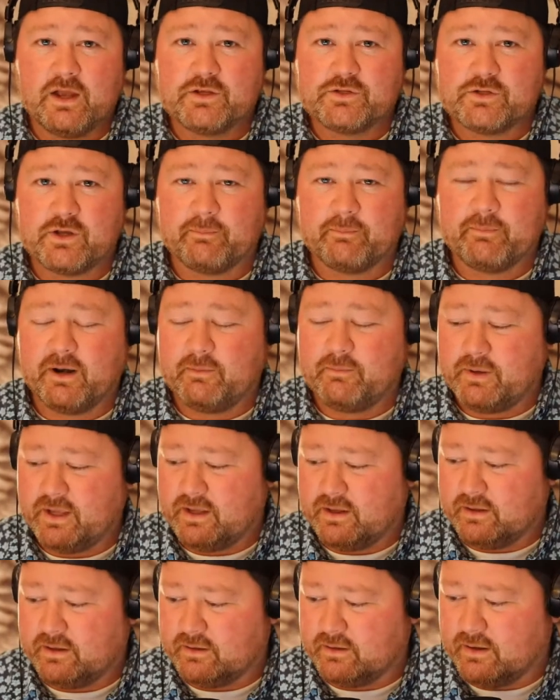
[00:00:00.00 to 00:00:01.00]
So I'm going to
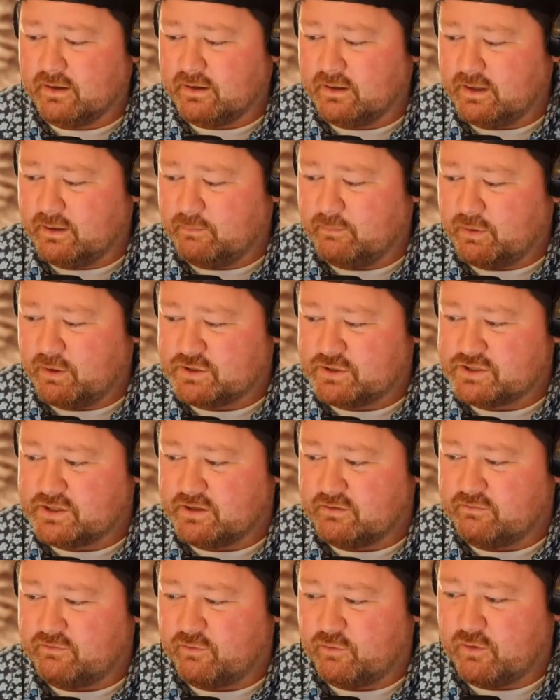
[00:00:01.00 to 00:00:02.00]
be in
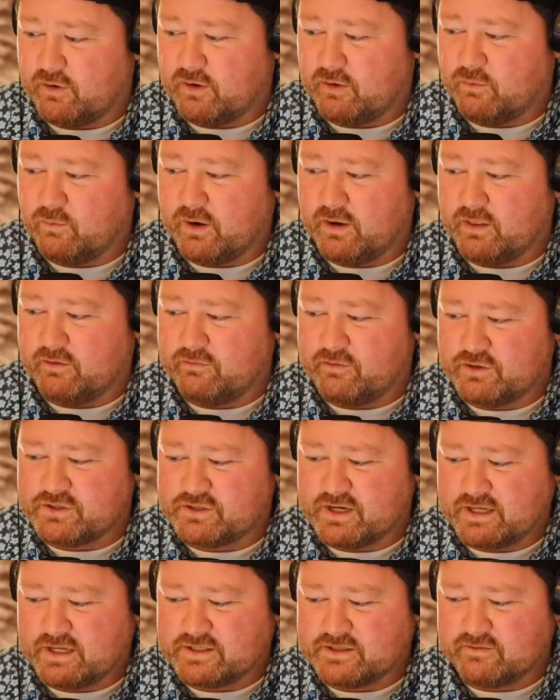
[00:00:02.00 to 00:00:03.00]
person for one of the
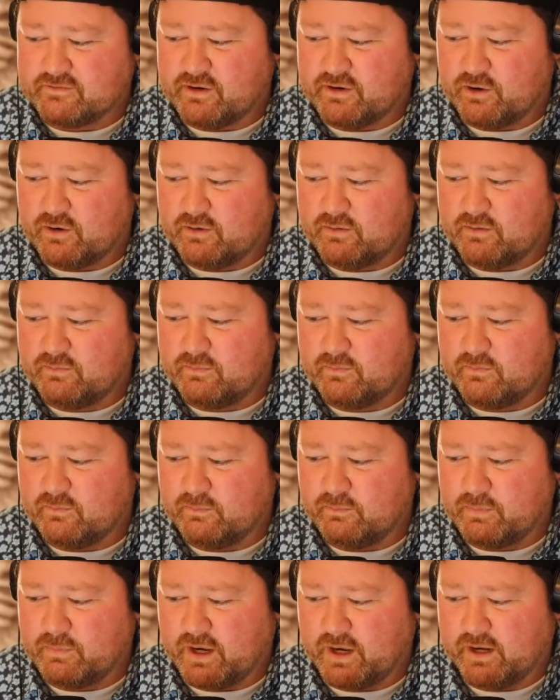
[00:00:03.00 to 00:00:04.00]
first nights of their
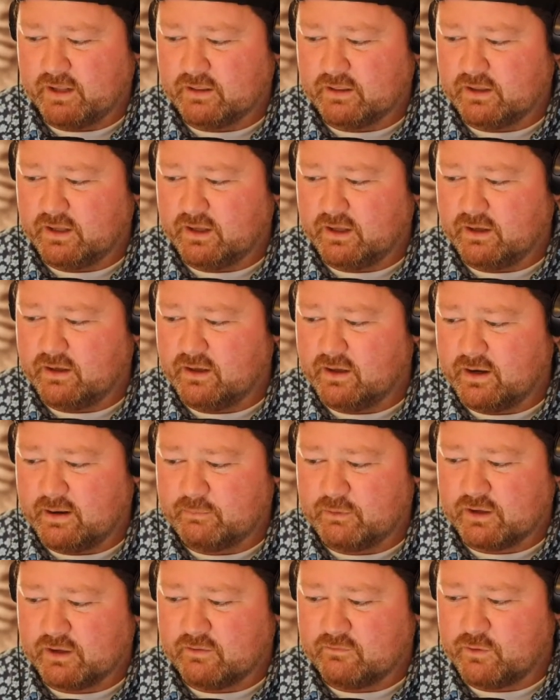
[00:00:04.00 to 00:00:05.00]
putting league.
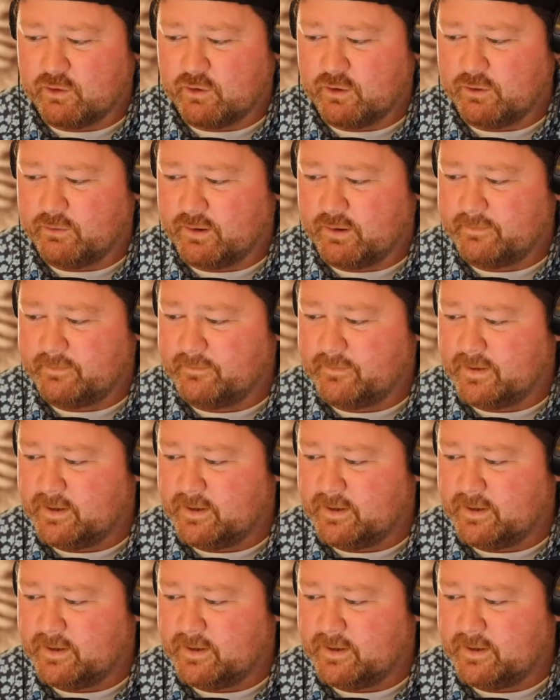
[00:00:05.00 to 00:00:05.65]
I'm looking forward to it.